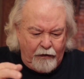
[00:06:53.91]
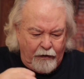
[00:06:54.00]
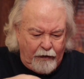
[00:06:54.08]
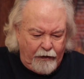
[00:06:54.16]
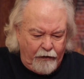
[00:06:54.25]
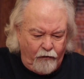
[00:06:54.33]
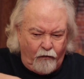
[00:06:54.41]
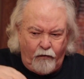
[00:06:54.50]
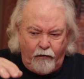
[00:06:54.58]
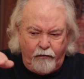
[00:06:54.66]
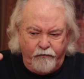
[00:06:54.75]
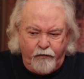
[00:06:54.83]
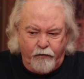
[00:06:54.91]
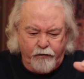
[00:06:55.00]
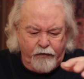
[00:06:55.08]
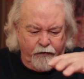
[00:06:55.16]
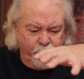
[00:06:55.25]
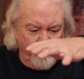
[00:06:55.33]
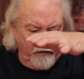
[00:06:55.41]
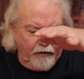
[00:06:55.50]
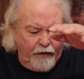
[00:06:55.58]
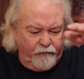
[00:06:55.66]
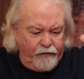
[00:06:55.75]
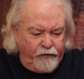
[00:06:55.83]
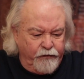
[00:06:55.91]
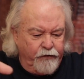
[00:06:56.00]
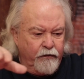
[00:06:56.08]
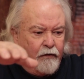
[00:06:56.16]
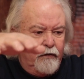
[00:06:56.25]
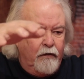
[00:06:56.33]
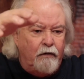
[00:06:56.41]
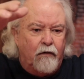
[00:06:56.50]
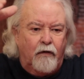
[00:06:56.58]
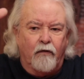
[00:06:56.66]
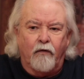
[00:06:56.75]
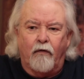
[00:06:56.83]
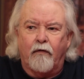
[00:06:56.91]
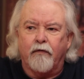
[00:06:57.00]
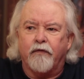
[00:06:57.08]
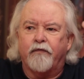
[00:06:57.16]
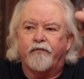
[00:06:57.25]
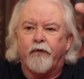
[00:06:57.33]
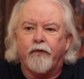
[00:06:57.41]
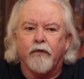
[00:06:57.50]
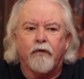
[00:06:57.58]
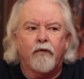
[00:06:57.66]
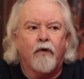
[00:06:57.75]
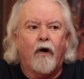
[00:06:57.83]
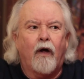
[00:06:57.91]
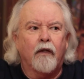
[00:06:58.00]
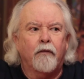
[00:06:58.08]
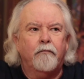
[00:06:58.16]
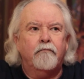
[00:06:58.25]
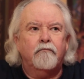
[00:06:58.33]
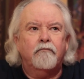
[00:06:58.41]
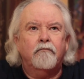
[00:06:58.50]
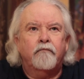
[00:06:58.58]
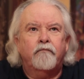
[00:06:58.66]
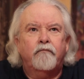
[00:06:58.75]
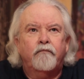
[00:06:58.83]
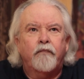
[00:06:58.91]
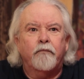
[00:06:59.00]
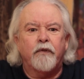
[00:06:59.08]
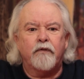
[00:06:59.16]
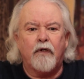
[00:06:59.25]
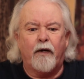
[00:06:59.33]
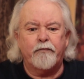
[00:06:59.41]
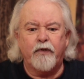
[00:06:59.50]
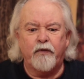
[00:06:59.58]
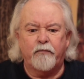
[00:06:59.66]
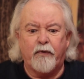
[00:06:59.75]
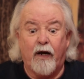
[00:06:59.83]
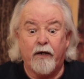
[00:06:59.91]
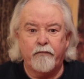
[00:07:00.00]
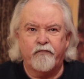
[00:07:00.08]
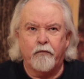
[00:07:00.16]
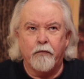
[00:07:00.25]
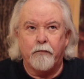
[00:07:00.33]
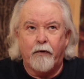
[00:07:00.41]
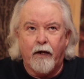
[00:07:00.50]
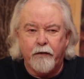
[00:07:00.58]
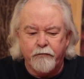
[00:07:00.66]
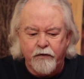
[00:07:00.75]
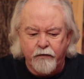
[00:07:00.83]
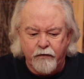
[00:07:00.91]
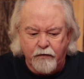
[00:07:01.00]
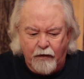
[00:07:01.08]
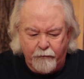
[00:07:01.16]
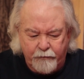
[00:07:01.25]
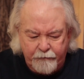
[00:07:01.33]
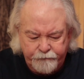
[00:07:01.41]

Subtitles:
at all of those different levels along the vertical column, from the top to the bottom, from the bottom to the top.